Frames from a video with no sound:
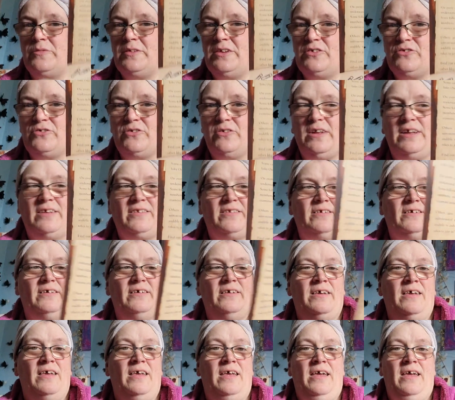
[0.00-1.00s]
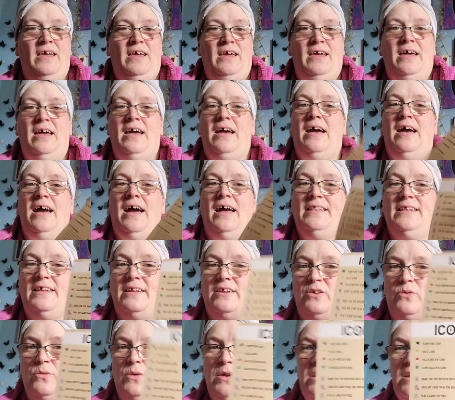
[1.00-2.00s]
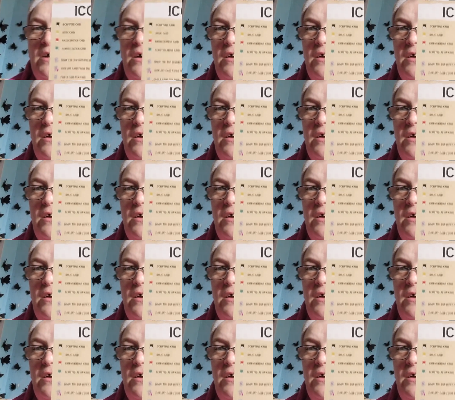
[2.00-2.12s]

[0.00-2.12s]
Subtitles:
of an intro letter. And then a quick